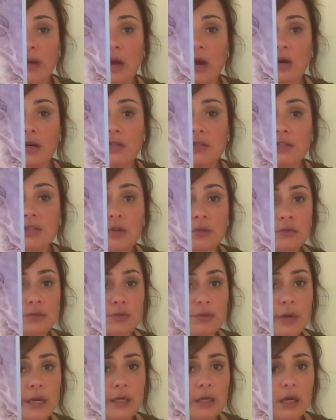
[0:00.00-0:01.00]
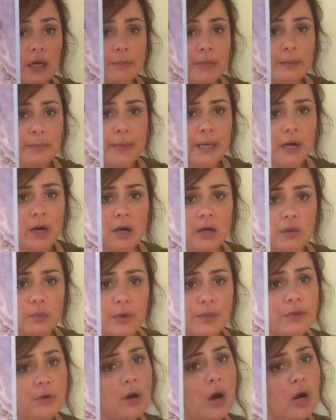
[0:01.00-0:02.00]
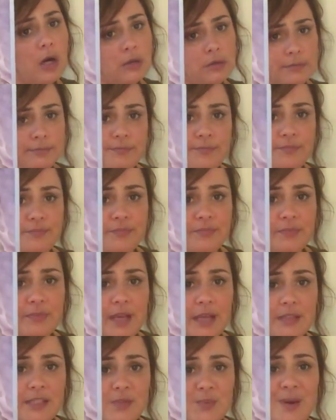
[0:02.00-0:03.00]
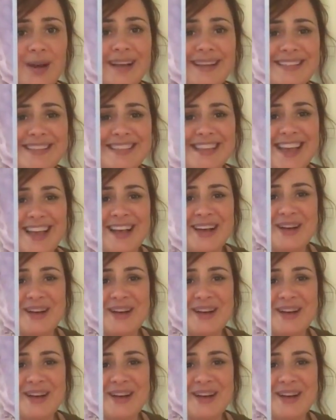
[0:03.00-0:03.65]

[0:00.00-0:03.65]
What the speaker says: my heart. Don't try to come at my heart with your heart. That's what